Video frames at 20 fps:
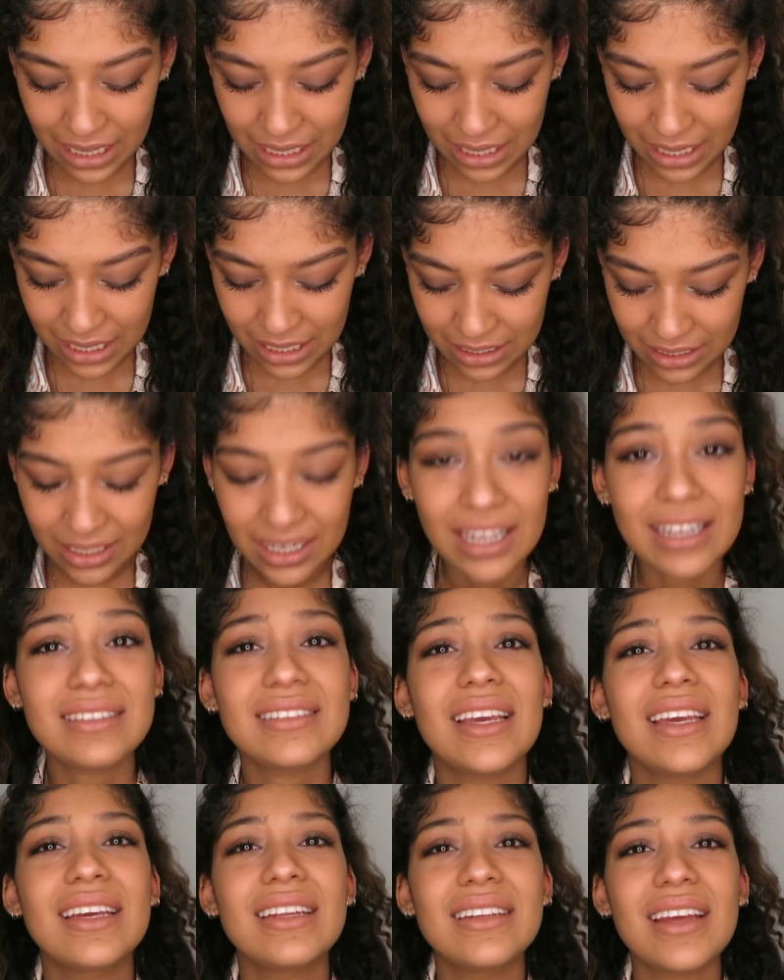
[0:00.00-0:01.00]
and I had to
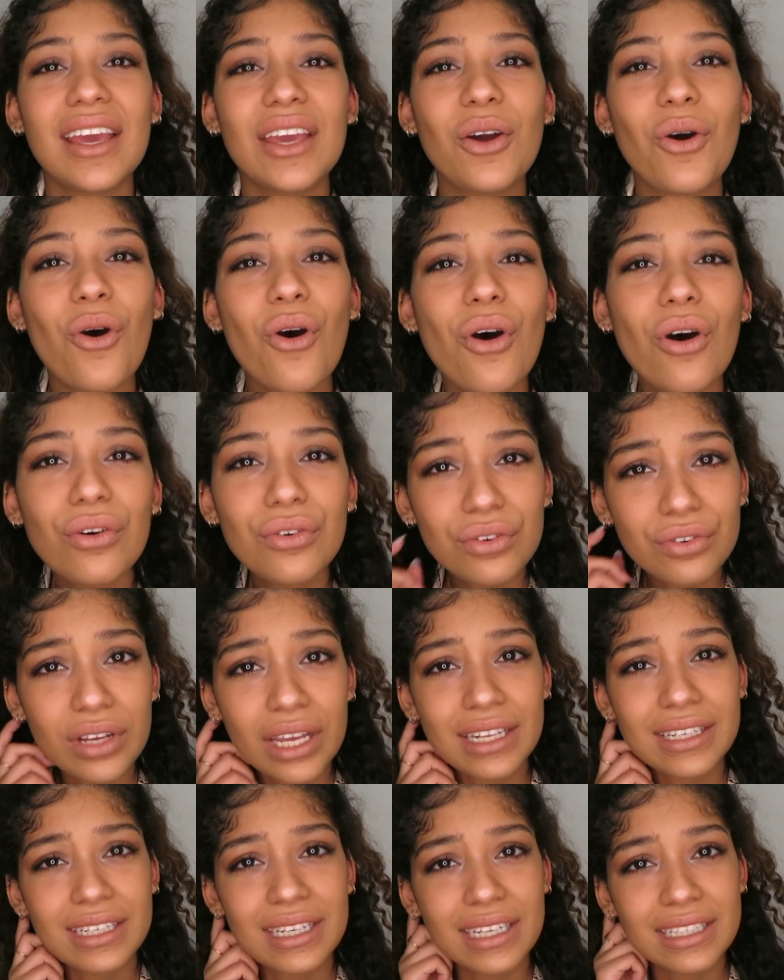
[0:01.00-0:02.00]
like take a day off.
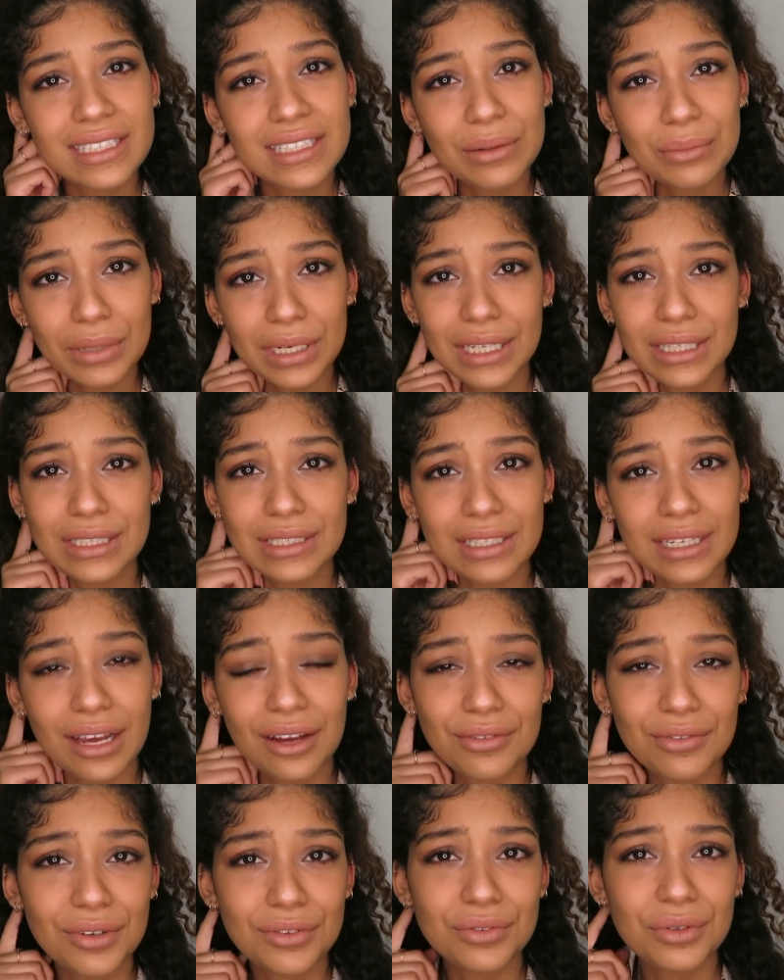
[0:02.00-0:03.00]
I had to get somebody to
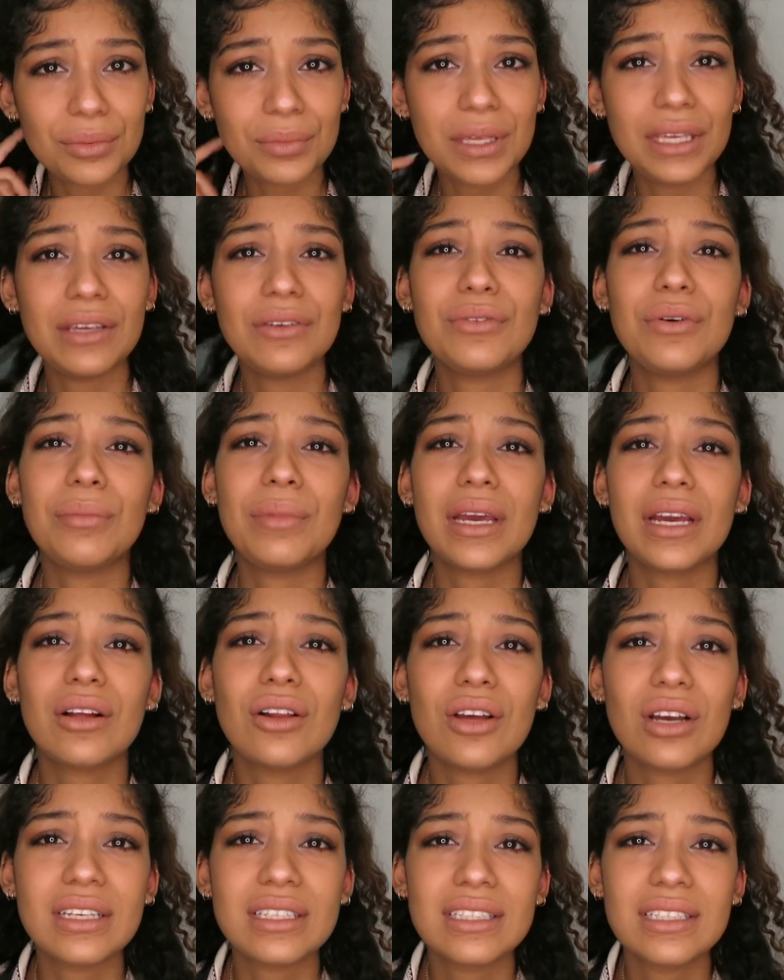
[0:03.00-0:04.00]
cover for me for my
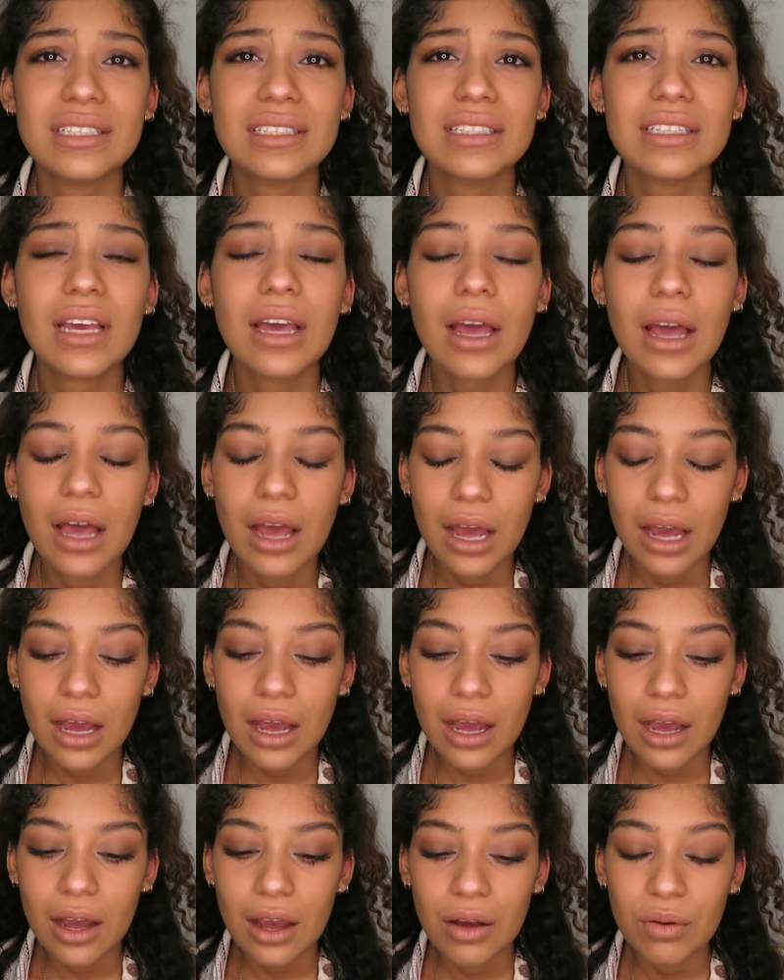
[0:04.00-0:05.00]
classes
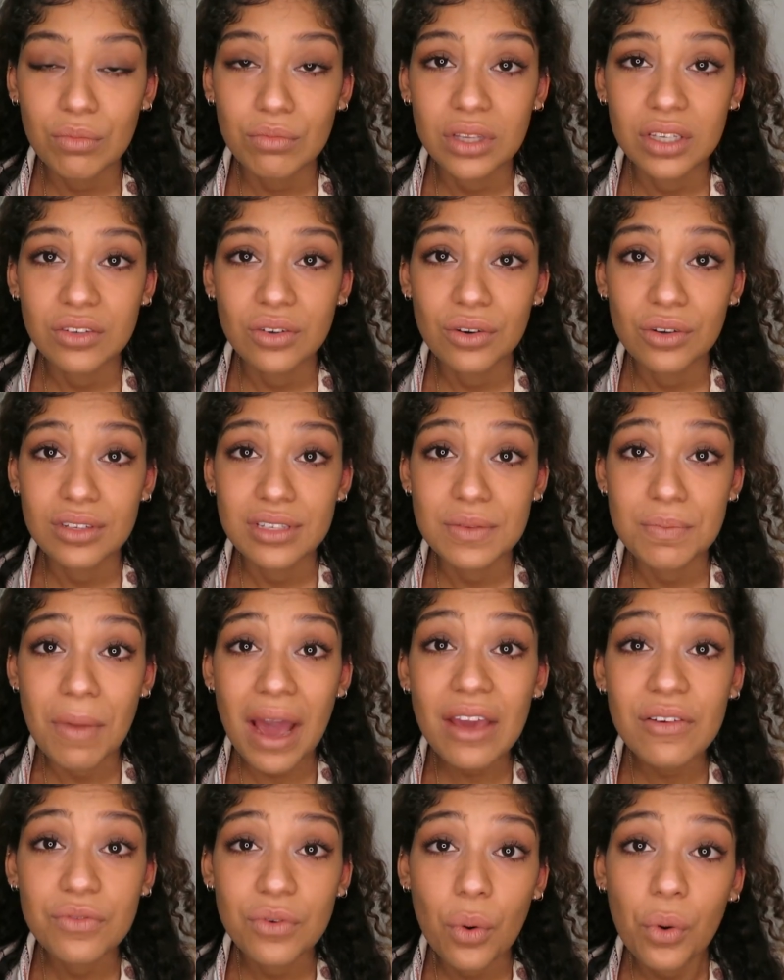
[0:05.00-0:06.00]
because
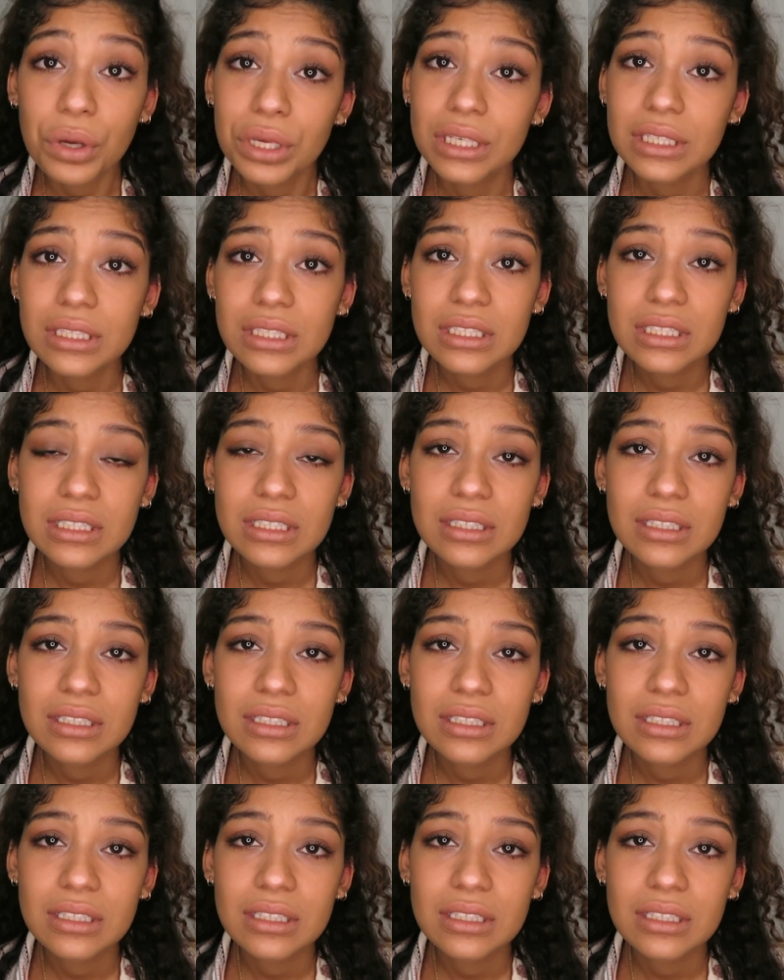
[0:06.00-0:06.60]
my voice